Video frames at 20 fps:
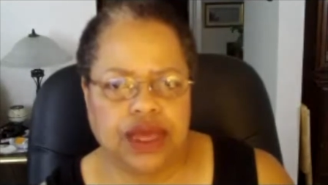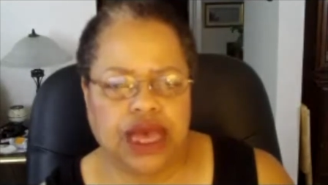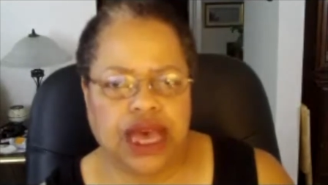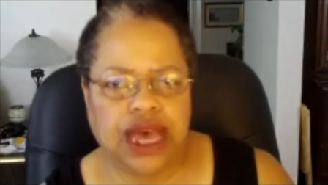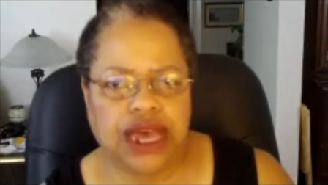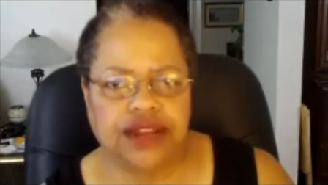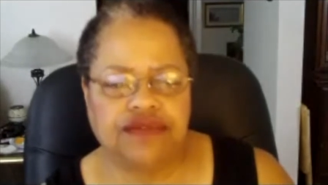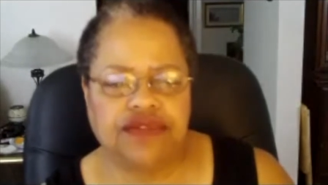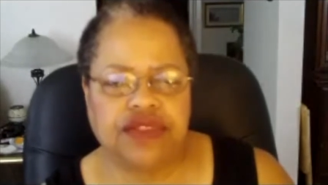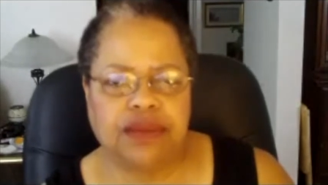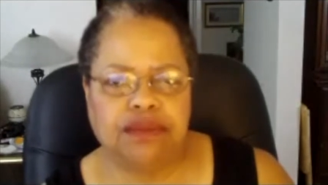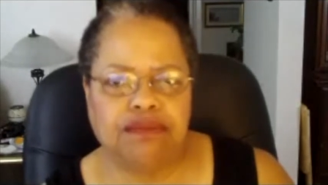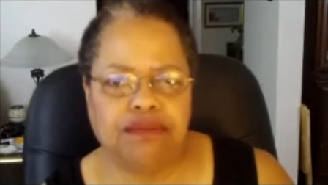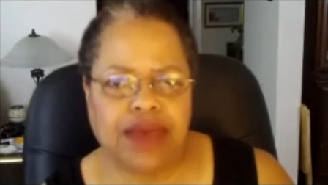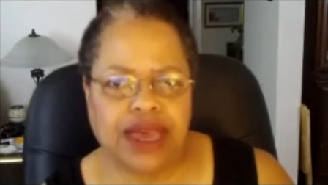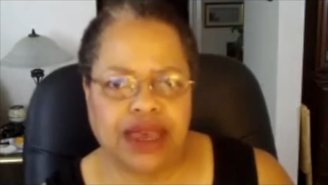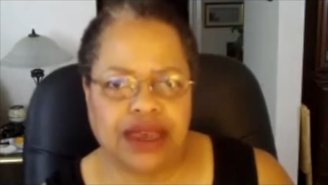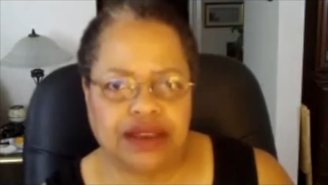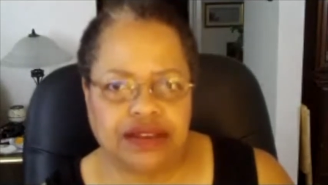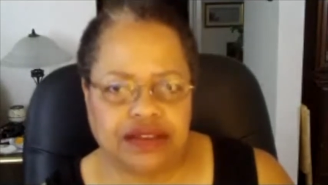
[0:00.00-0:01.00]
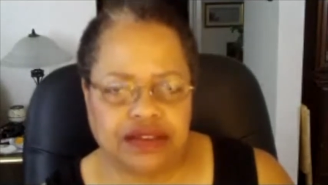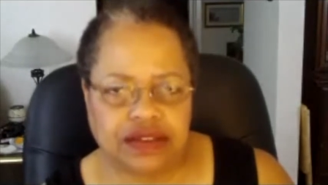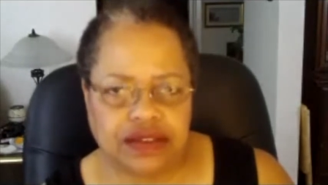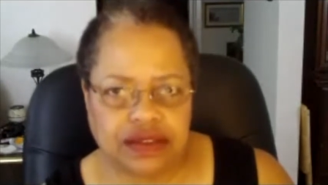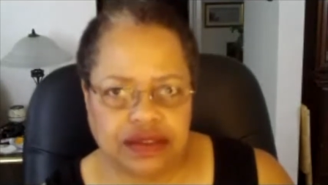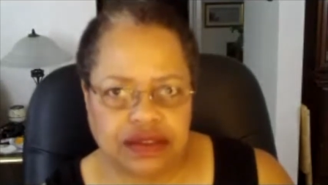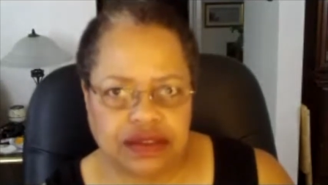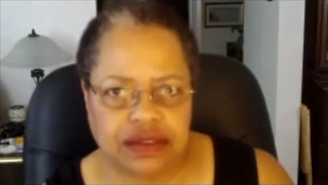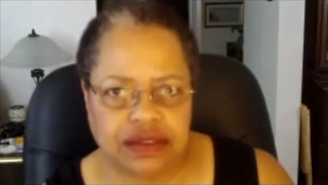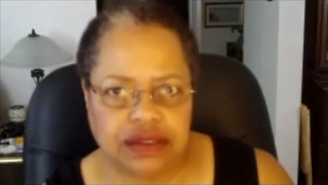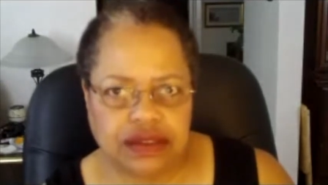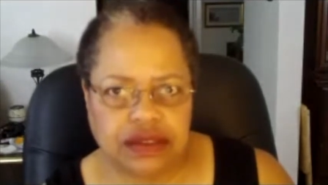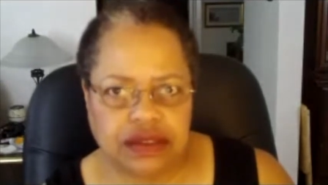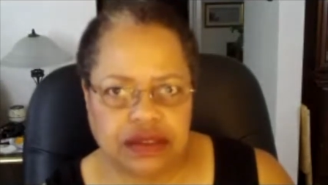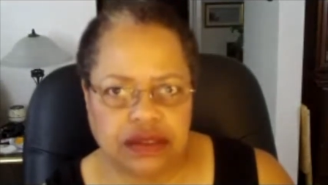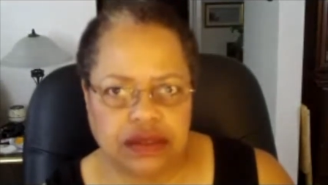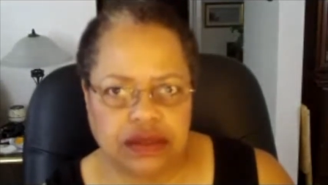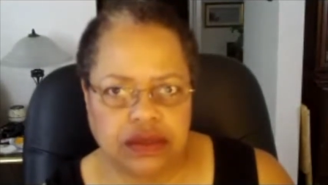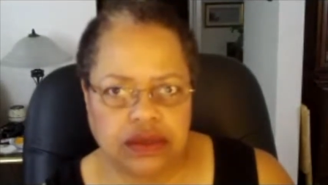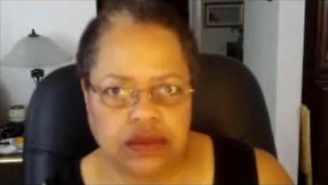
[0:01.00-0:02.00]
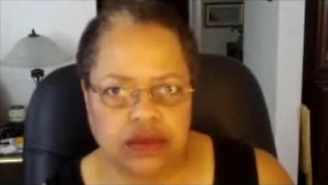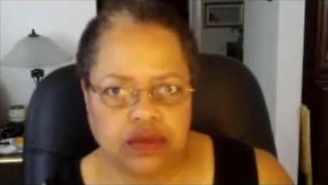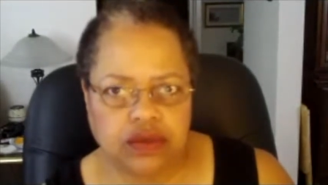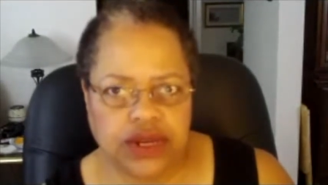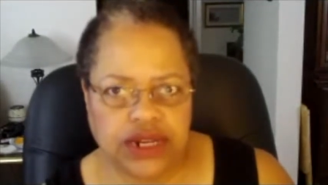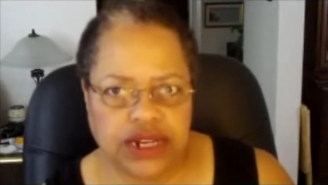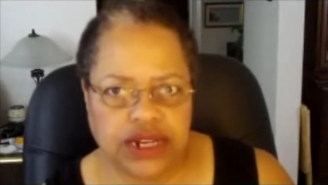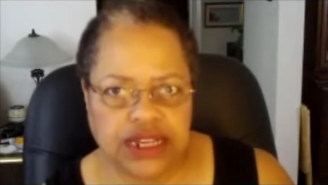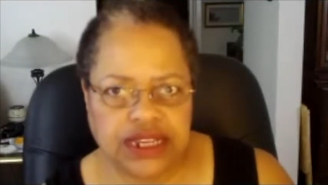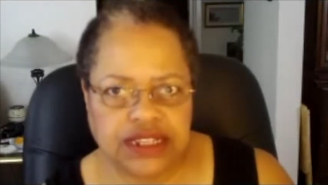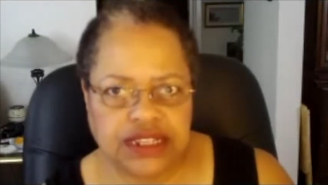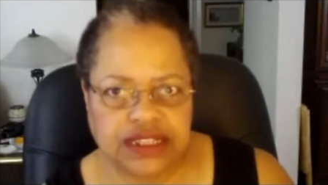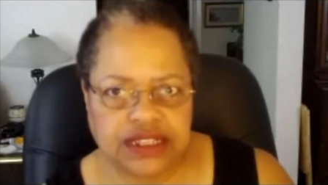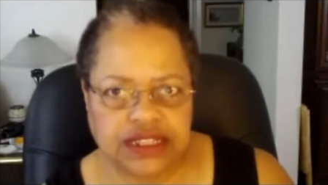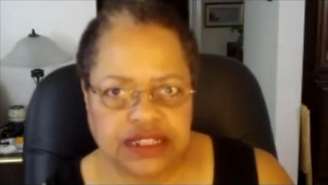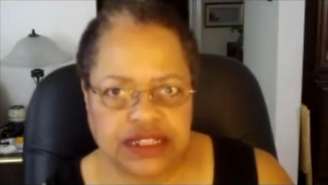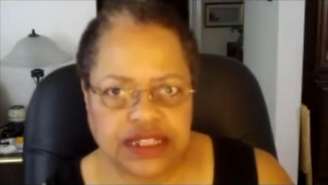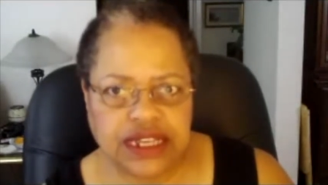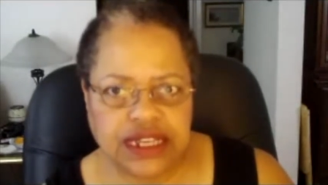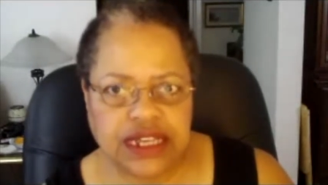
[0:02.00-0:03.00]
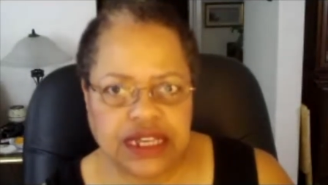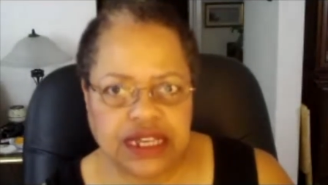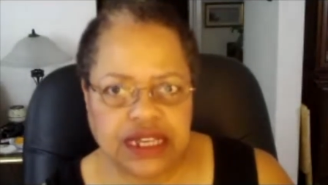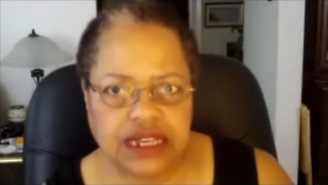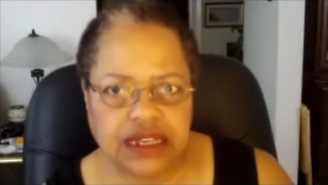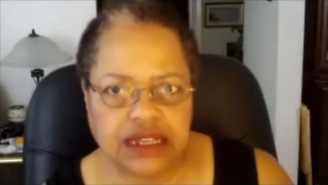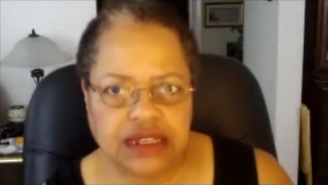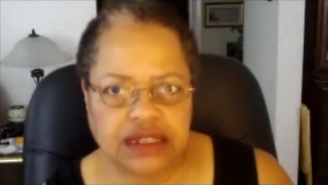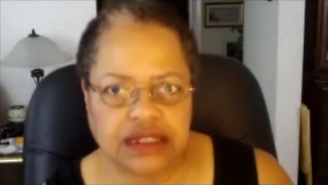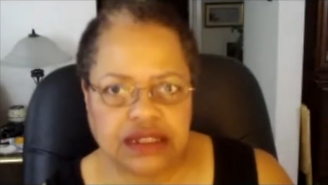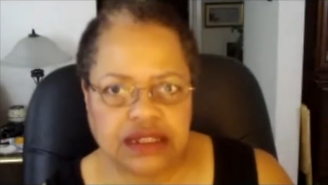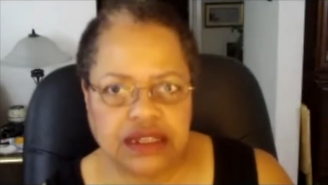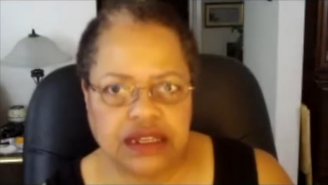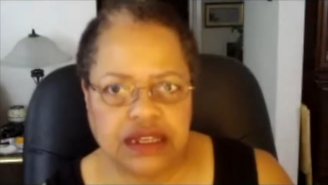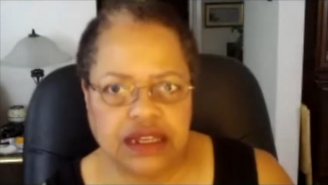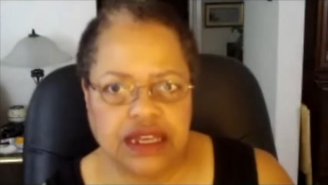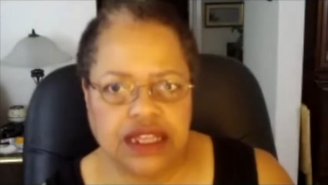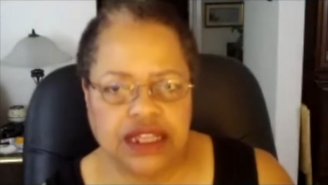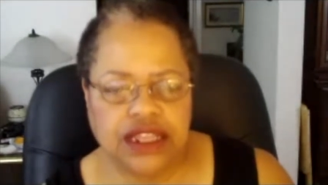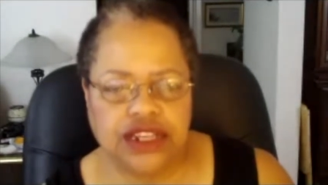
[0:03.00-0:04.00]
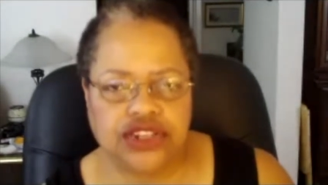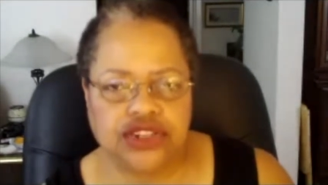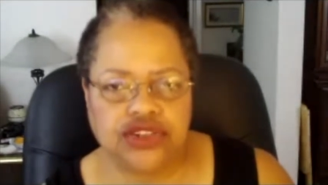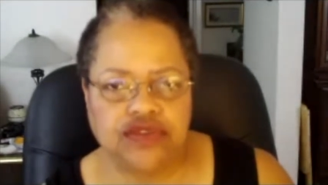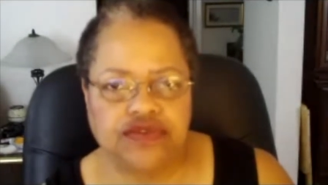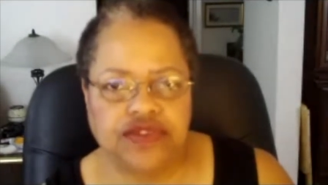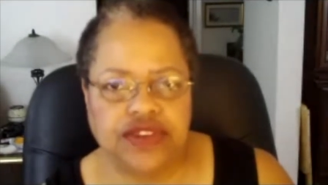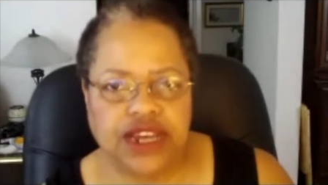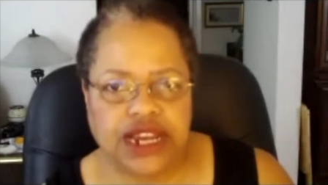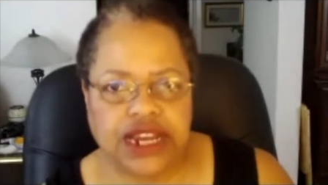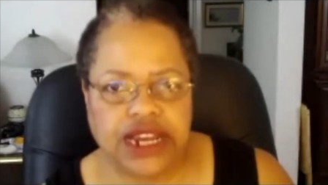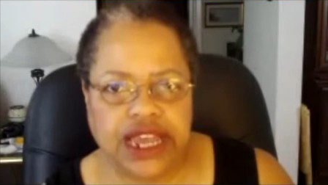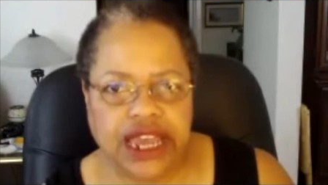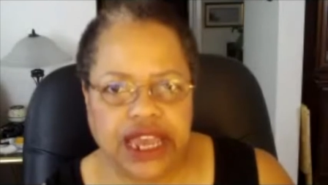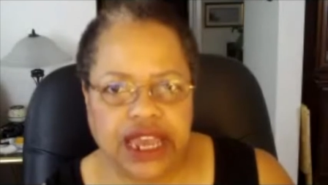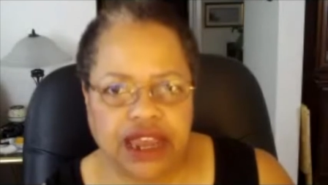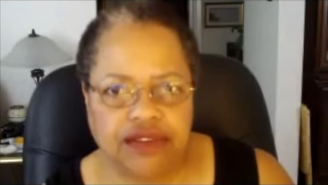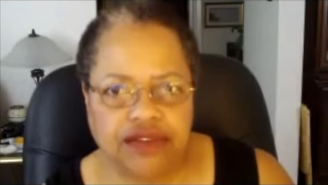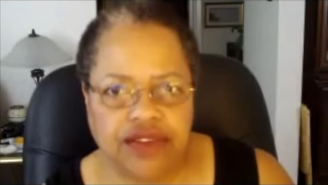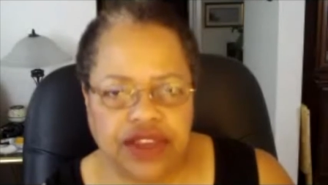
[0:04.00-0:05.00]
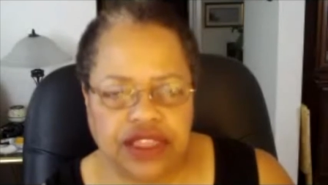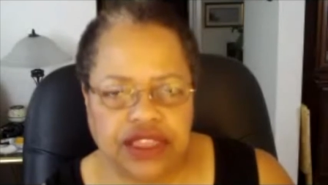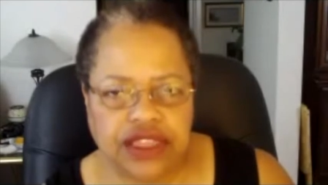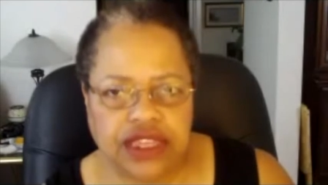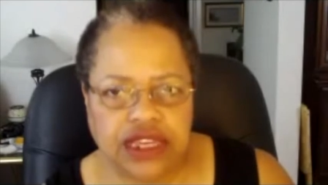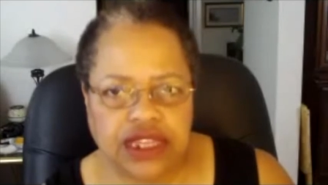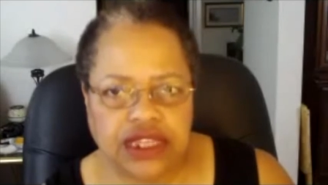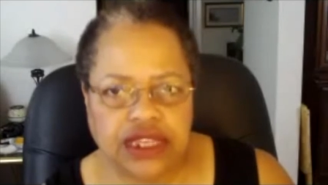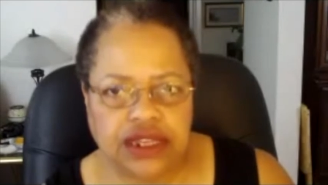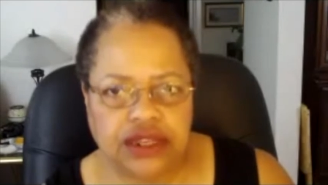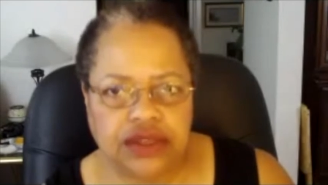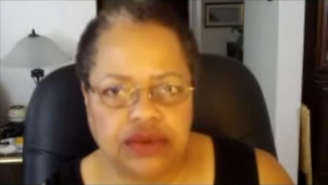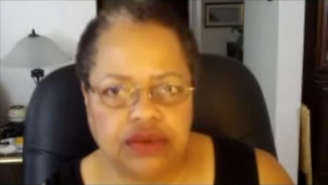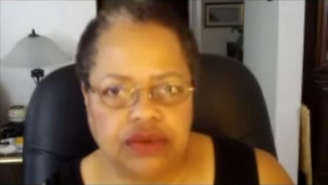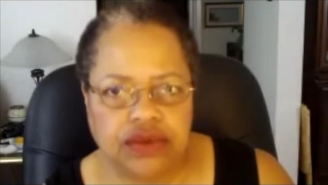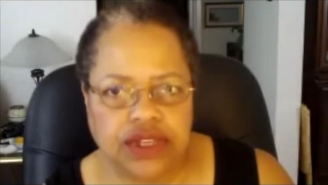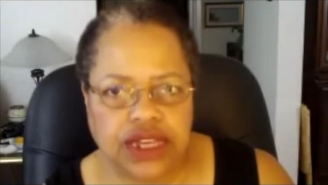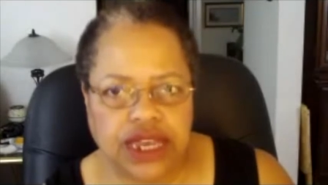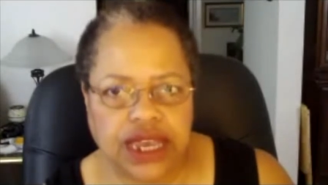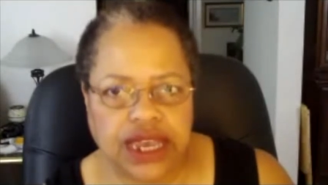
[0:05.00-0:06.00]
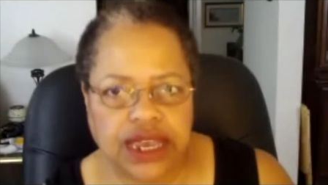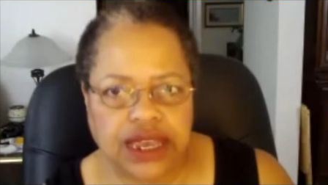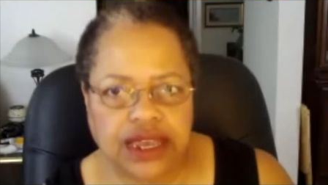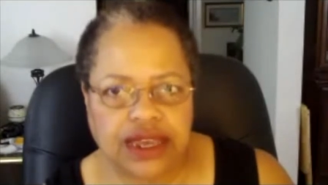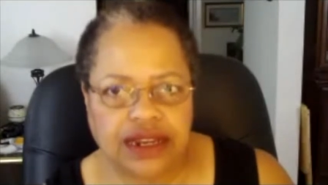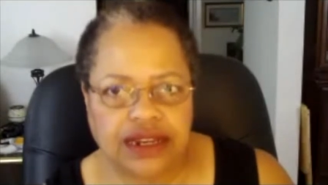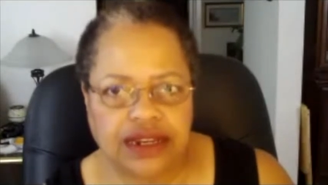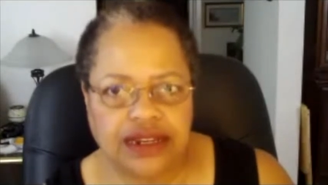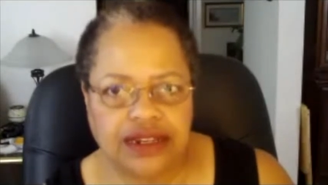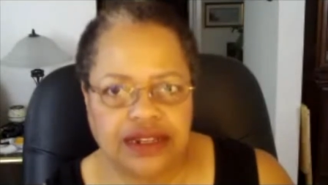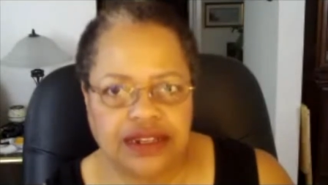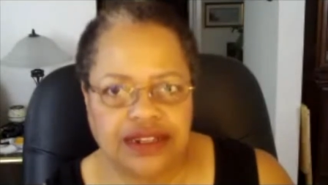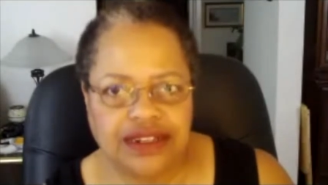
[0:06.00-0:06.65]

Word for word: out of the masses when he sees that you've done everything that you can